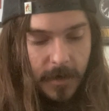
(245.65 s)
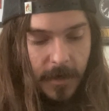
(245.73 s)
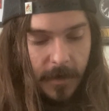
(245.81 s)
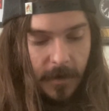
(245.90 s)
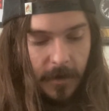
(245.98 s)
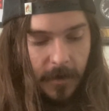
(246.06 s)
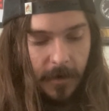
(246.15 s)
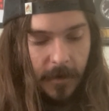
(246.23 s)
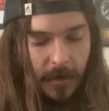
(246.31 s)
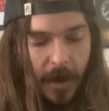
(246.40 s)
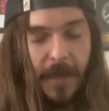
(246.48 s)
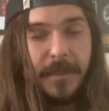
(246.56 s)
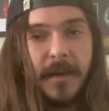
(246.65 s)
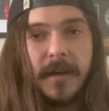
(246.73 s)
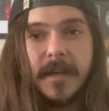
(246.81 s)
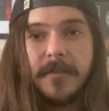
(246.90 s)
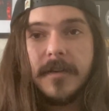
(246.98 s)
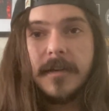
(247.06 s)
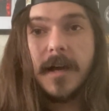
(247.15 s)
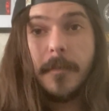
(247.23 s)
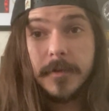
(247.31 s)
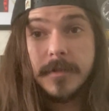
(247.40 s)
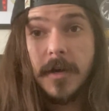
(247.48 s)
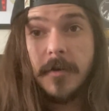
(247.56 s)
I think I'll give you a
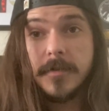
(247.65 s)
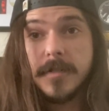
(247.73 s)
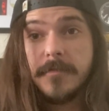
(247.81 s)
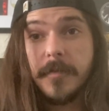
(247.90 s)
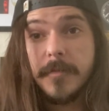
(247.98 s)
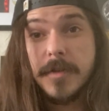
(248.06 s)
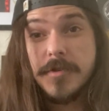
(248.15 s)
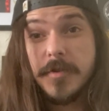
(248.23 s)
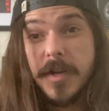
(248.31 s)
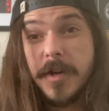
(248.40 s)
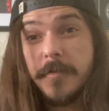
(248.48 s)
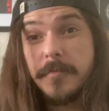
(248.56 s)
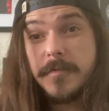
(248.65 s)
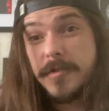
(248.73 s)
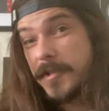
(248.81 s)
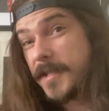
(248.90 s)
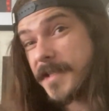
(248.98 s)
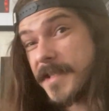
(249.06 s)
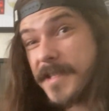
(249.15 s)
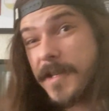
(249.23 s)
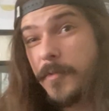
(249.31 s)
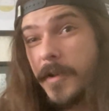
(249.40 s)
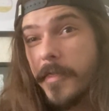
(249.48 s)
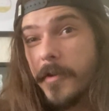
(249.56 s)
couple tones from the Joyo just to see
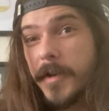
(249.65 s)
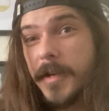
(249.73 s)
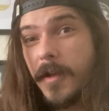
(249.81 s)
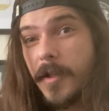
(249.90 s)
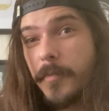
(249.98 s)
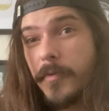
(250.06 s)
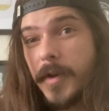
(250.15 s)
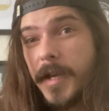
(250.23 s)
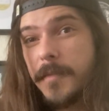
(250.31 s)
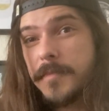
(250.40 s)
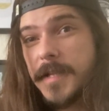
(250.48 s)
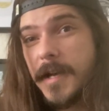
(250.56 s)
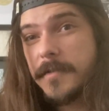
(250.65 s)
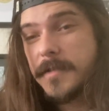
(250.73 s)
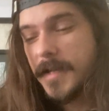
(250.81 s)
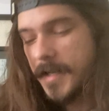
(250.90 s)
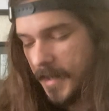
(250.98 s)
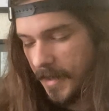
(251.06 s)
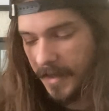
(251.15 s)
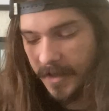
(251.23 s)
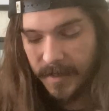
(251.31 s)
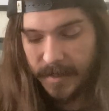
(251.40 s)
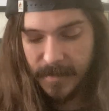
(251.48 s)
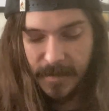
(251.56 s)
what a $30 preamp sounds like,
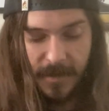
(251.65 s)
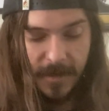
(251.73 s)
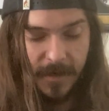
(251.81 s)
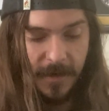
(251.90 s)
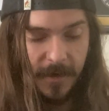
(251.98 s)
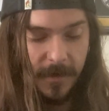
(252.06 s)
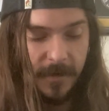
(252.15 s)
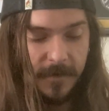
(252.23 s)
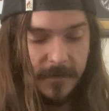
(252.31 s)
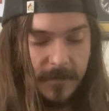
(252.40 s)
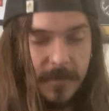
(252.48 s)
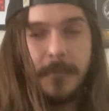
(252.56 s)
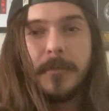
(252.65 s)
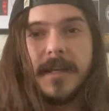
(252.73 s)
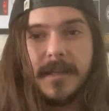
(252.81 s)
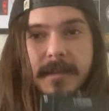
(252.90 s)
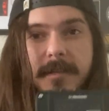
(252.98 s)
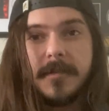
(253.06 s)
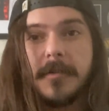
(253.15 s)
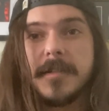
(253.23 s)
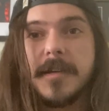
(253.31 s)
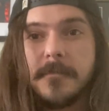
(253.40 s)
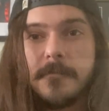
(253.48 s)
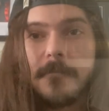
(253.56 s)
and then we can get this hooked
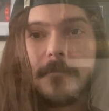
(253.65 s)
up.